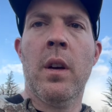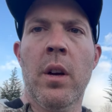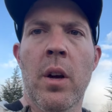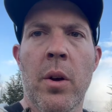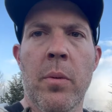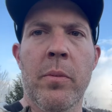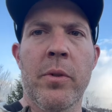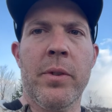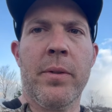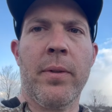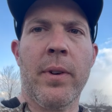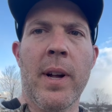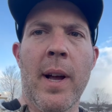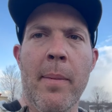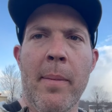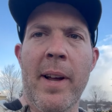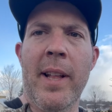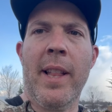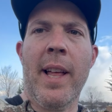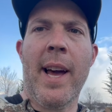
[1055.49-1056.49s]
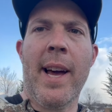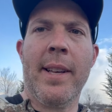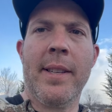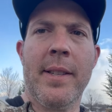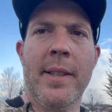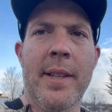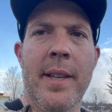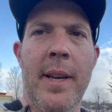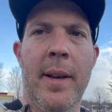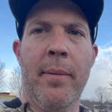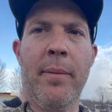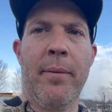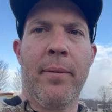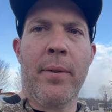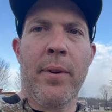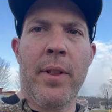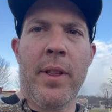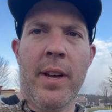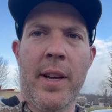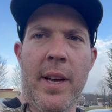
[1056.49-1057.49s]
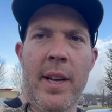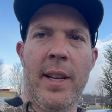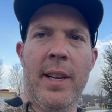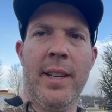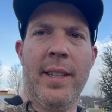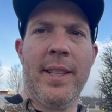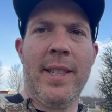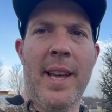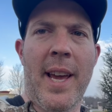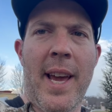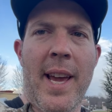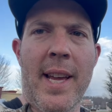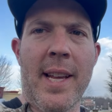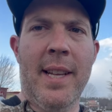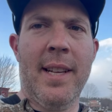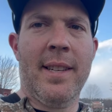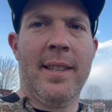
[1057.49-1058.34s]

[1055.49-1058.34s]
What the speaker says: Almost forgot my last tip for the day.